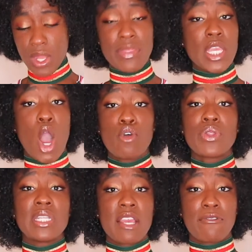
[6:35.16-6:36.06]
The
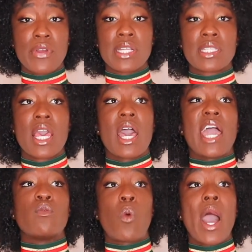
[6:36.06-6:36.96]
only difference,
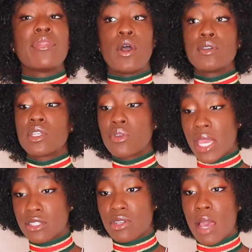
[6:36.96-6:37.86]
and why those little
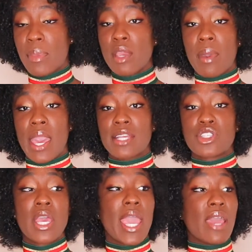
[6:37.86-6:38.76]
kids are not being
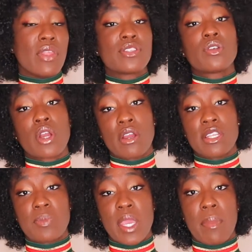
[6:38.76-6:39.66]
bashed and this little girl
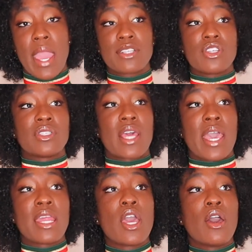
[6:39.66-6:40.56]
is being bashed, is
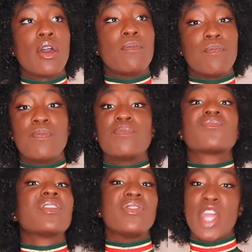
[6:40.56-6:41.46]
that
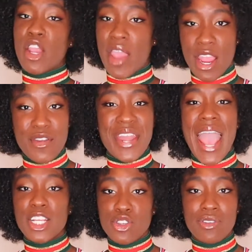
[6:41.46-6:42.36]
their hair
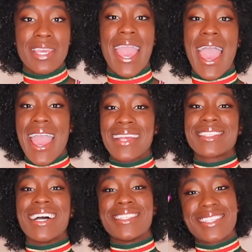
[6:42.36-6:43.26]
naturally has
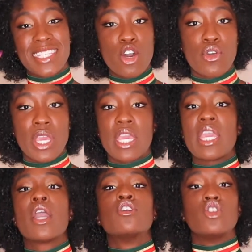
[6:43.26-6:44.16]
a
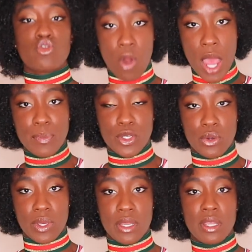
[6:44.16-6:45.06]
silky drop
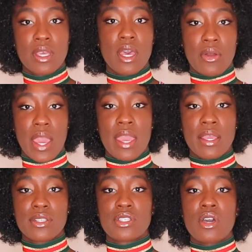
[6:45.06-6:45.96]
to it.
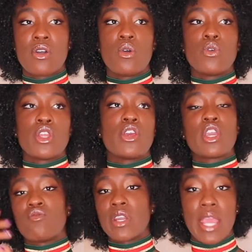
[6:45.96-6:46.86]
Okay, so you
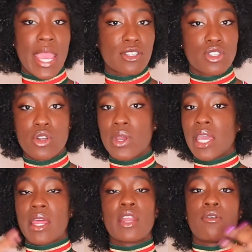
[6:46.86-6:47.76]
can run your hands through
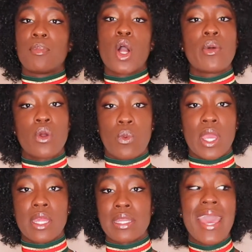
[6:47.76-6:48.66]
it, it'll blow in the
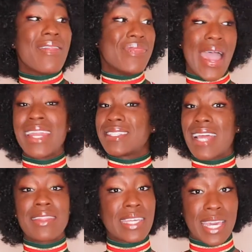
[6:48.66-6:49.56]
wind. That is
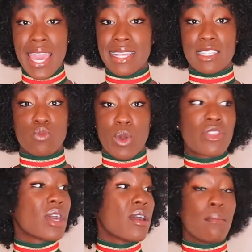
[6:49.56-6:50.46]
not the case
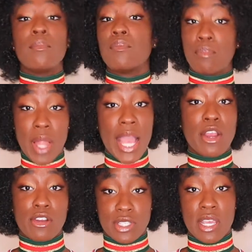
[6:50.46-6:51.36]
with black
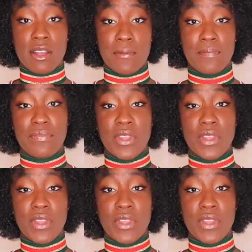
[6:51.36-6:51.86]
girls' hair.